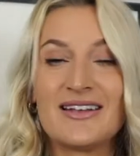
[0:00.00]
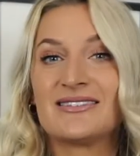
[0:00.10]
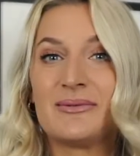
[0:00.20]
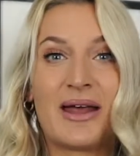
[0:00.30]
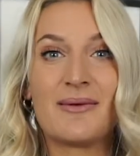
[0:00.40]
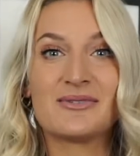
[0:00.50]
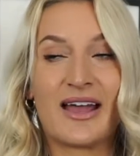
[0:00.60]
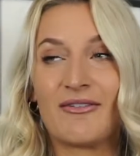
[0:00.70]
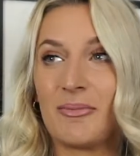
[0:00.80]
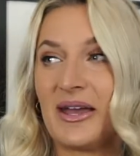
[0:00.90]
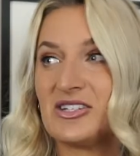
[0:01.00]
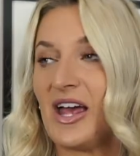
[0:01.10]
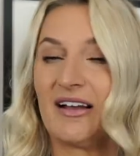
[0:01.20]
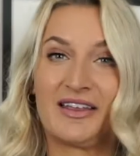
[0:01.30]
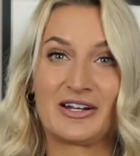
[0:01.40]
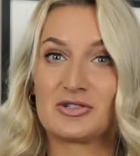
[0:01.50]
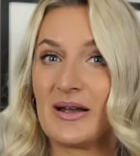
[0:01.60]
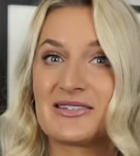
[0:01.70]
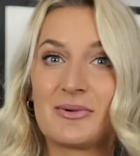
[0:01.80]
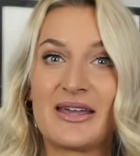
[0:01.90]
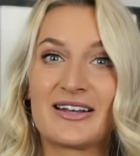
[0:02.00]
sometimes I have a paycheck like twice a week,